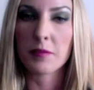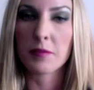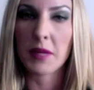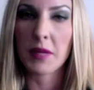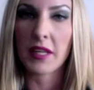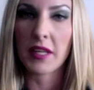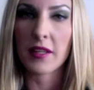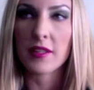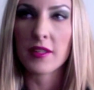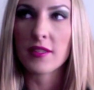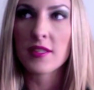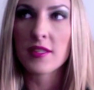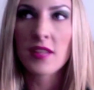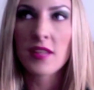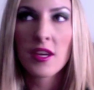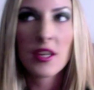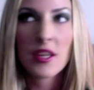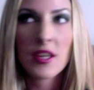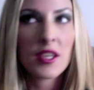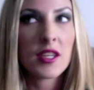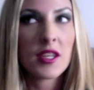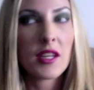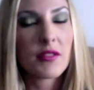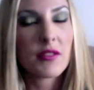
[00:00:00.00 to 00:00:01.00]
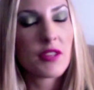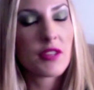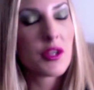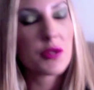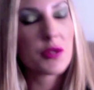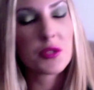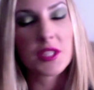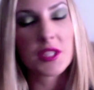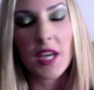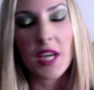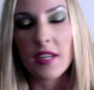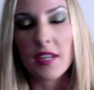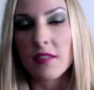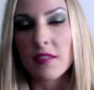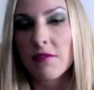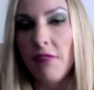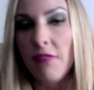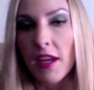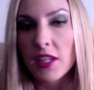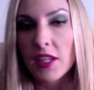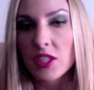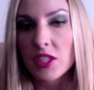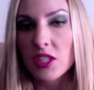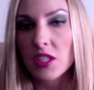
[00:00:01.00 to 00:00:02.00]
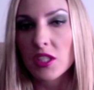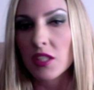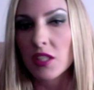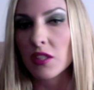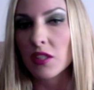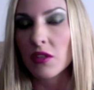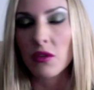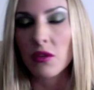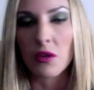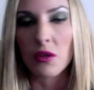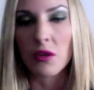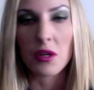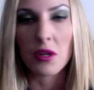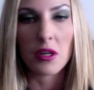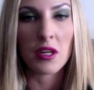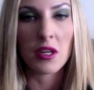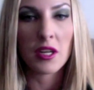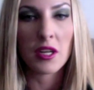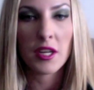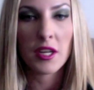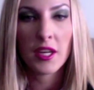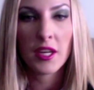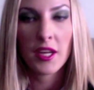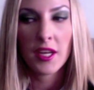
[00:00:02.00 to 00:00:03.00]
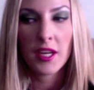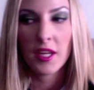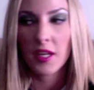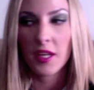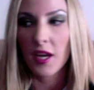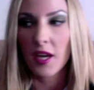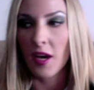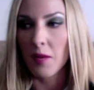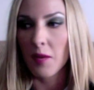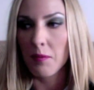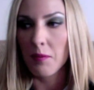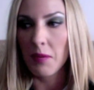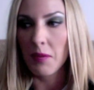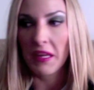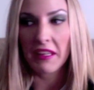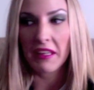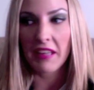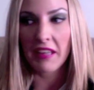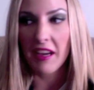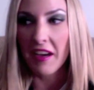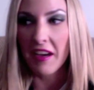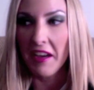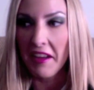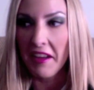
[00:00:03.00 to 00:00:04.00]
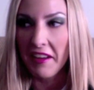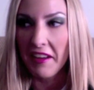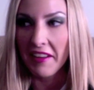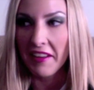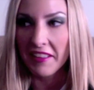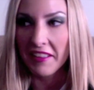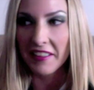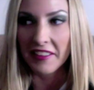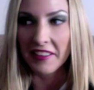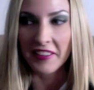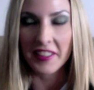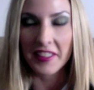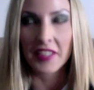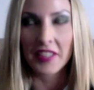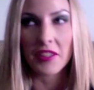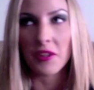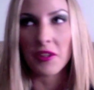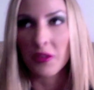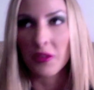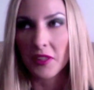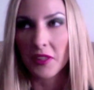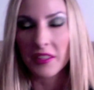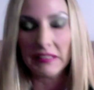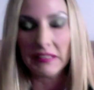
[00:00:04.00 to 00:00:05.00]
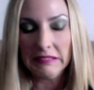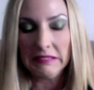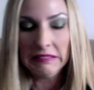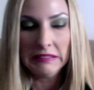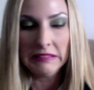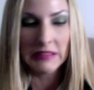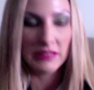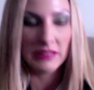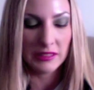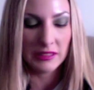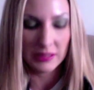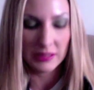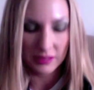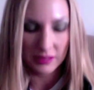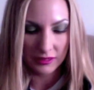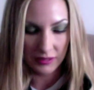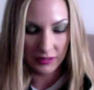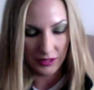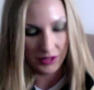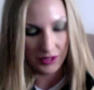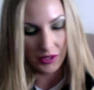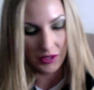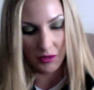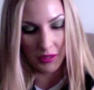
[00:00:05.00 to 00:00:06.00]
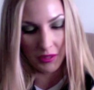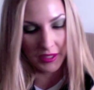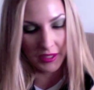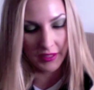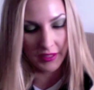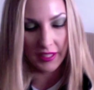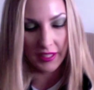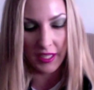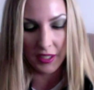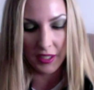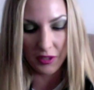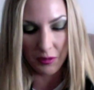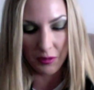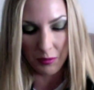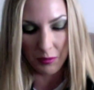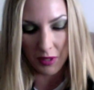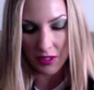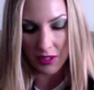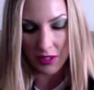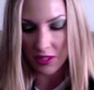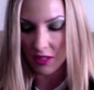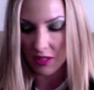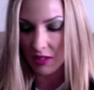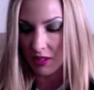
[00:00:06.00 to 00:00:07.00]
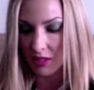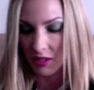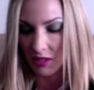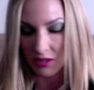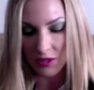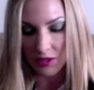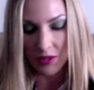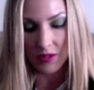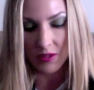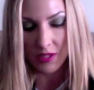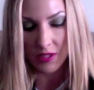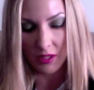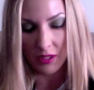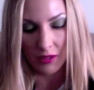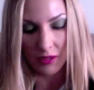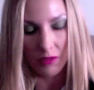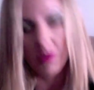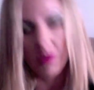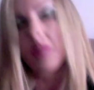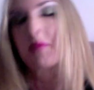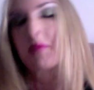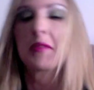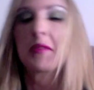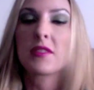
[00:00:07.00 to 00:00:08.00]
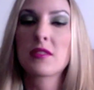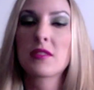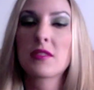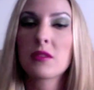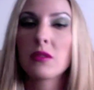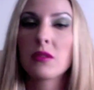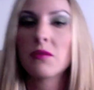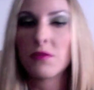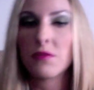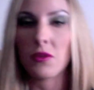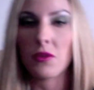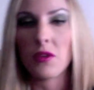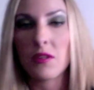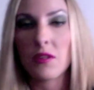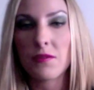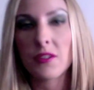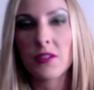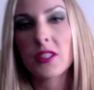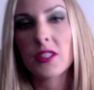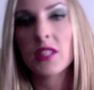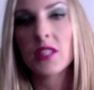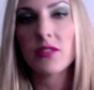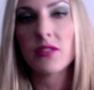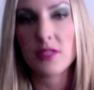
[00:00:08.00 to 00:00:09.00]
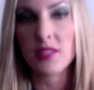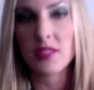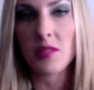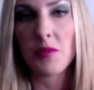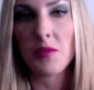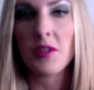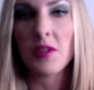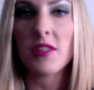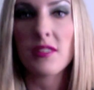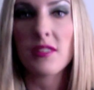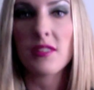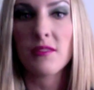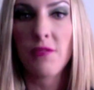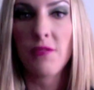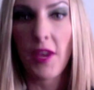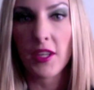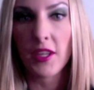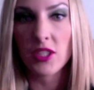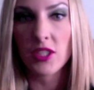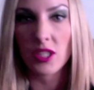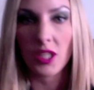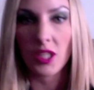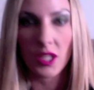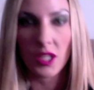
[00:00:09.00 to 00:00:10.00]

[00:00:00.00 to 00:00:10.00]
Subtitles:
because you never know who's got an infection or pink eye, or you don't want that on your brushes, and you sure as hell don't want to be sued for it for giving someone an infection.